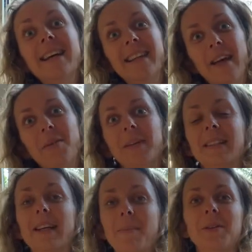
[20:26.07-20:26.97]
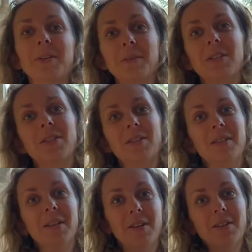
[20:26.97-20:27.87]
the other one can come along with this,
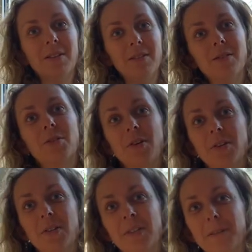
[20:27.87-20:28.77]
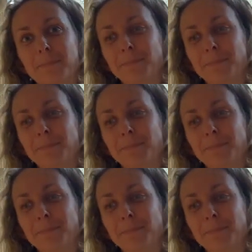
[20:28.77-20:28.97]
you know, the screws. And